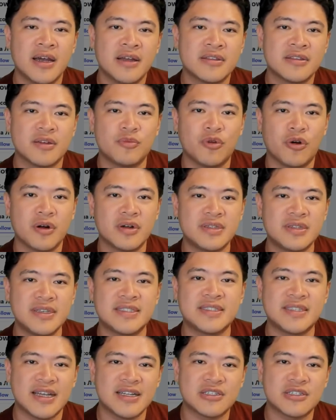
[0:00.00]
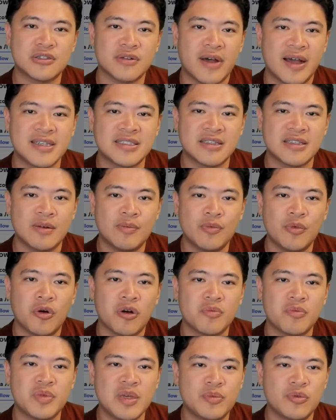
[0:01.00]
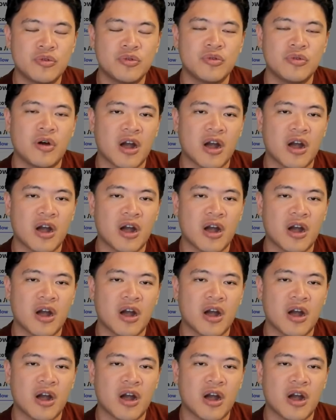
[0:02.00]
The more decentralized, the more people who